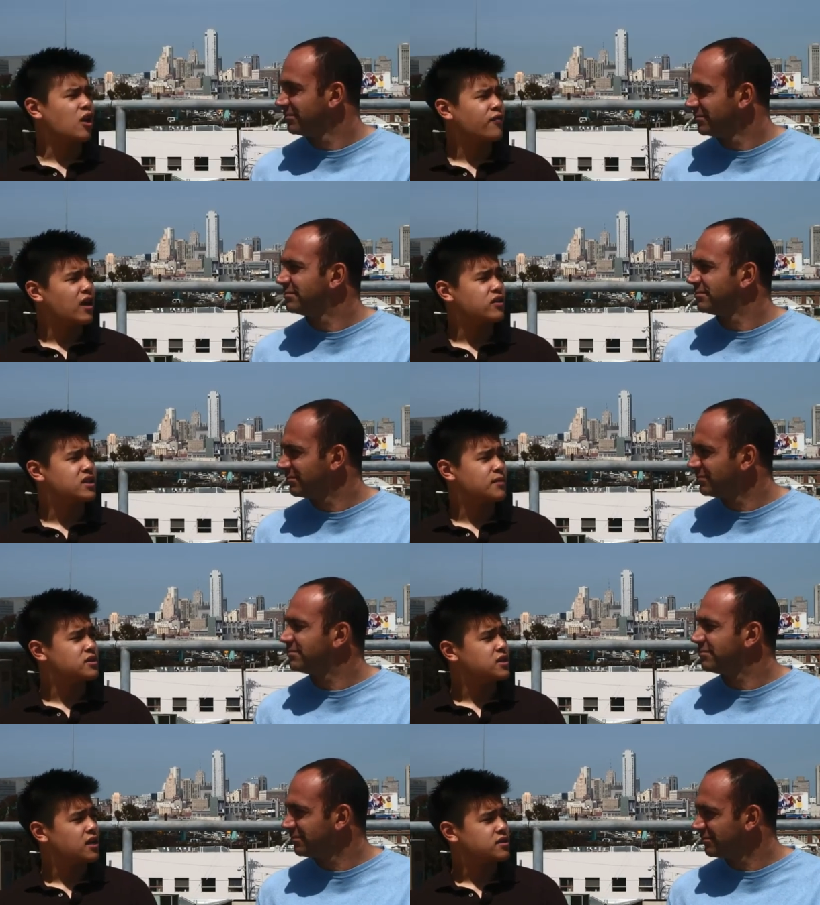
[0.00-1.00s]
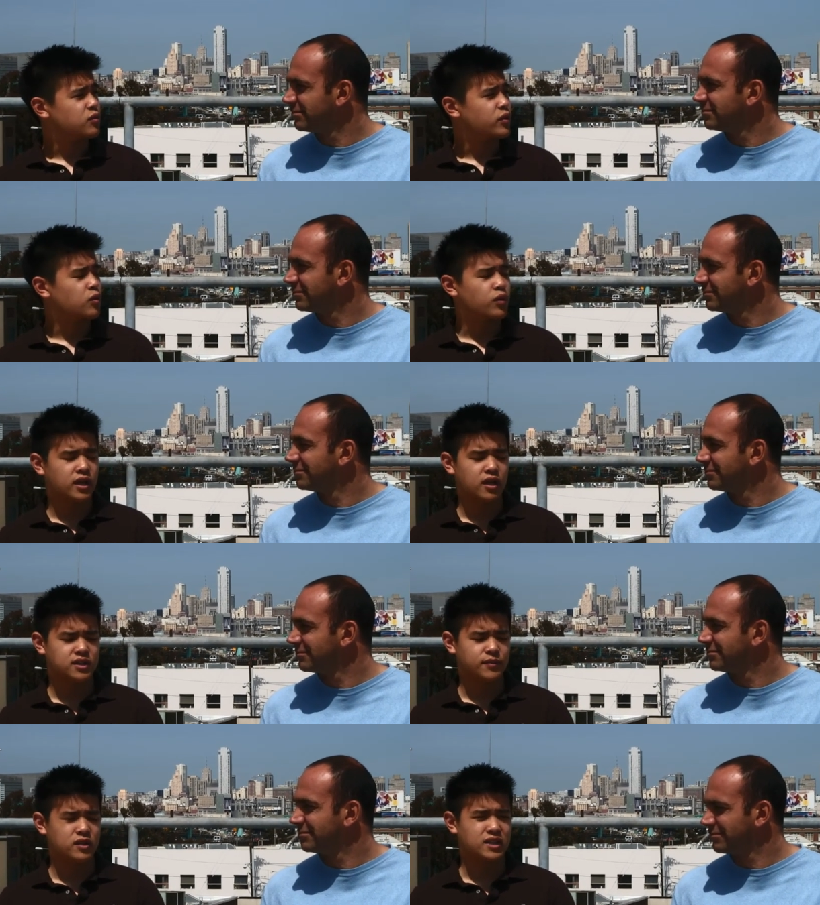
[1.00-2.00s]
Speaker 1: co-founder's name is Jason. We were working on
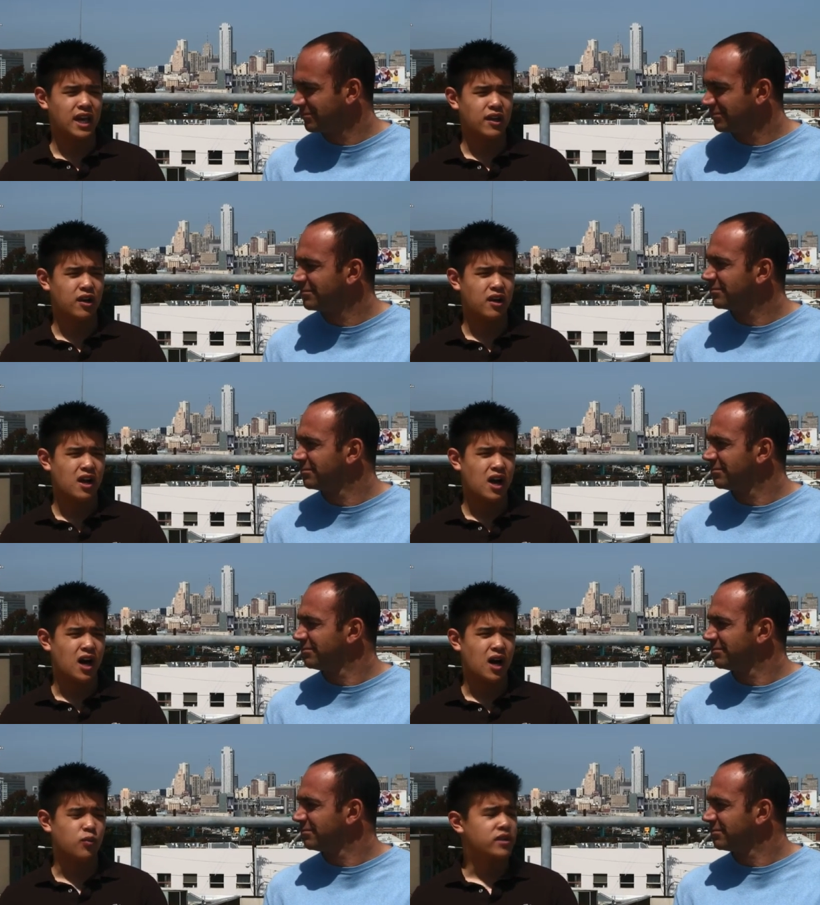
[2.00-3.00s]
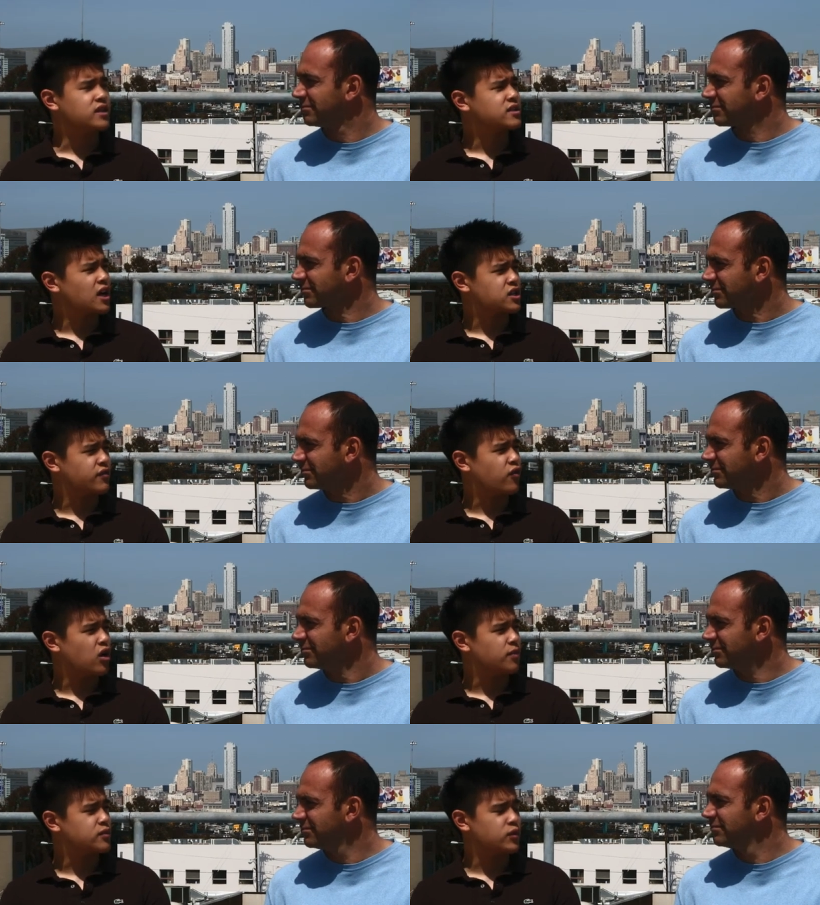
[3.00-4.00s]
something together uh, with discussion
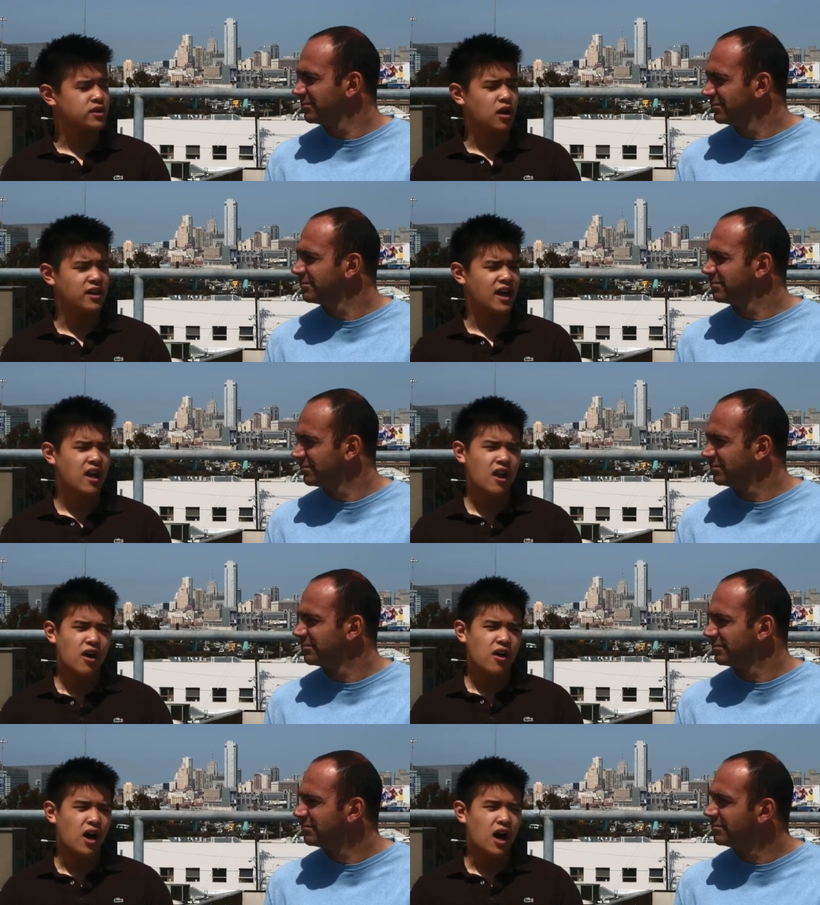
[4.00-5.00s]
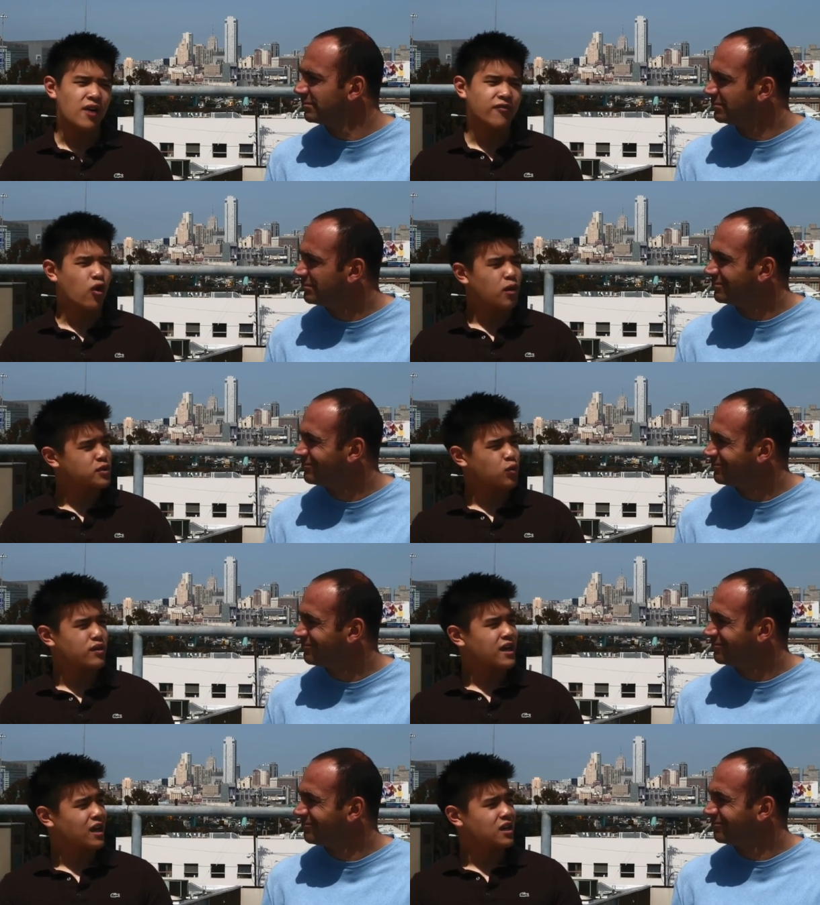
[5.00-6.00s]
forums. We saw that uh, forums
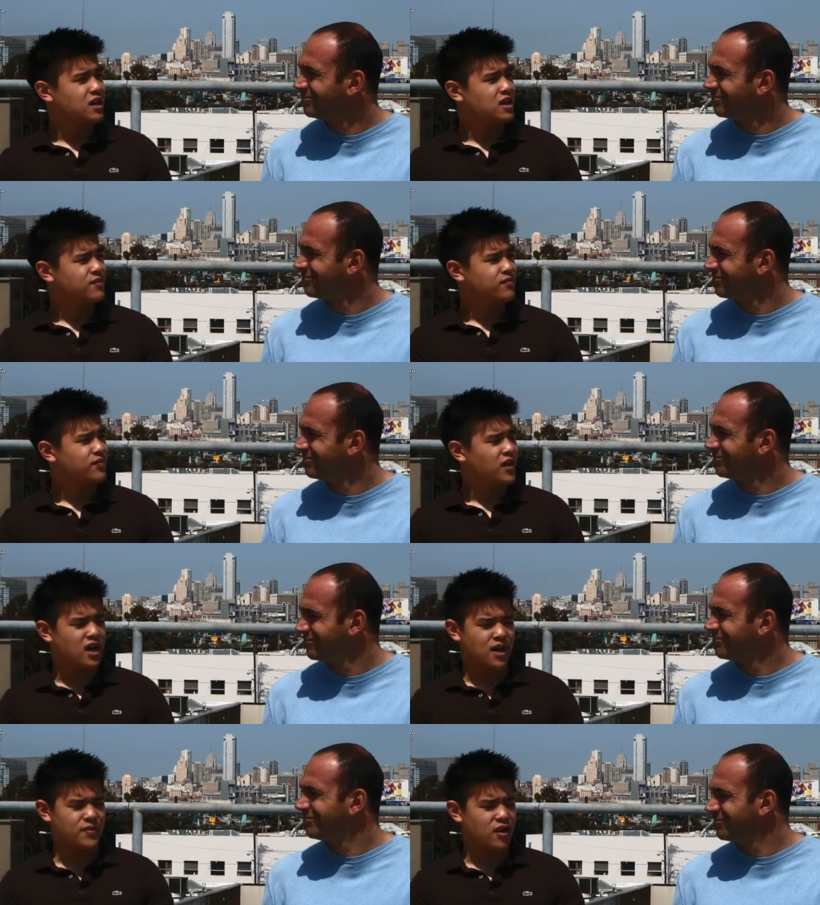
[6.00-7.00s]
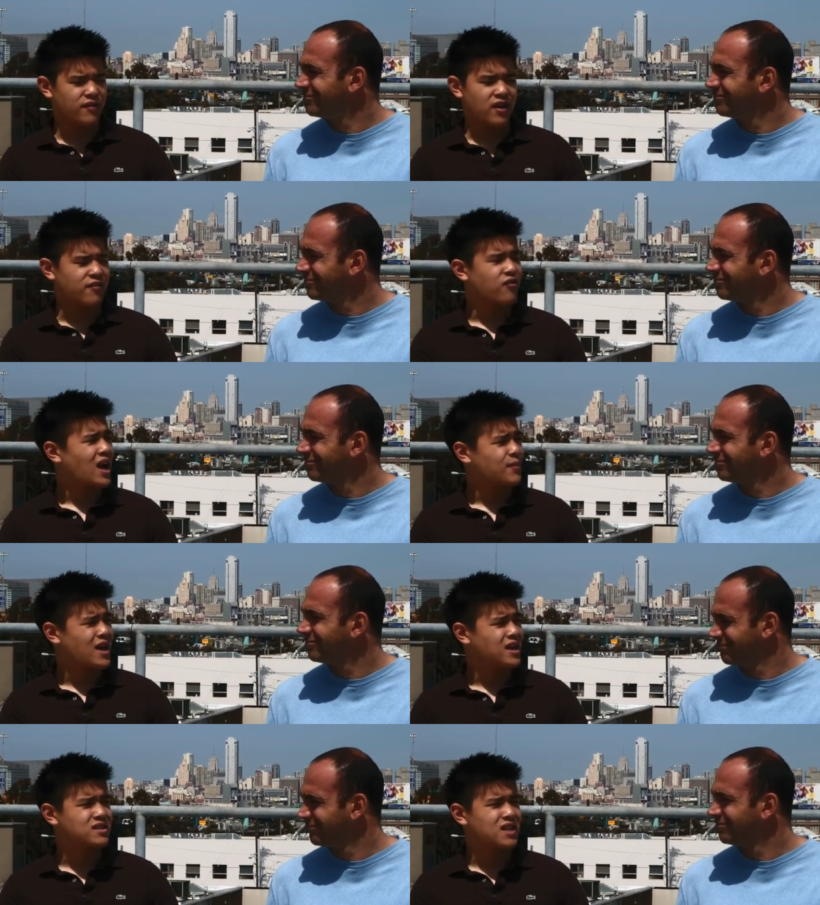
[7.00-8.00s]
weren't that good. Um, they were very fragmented,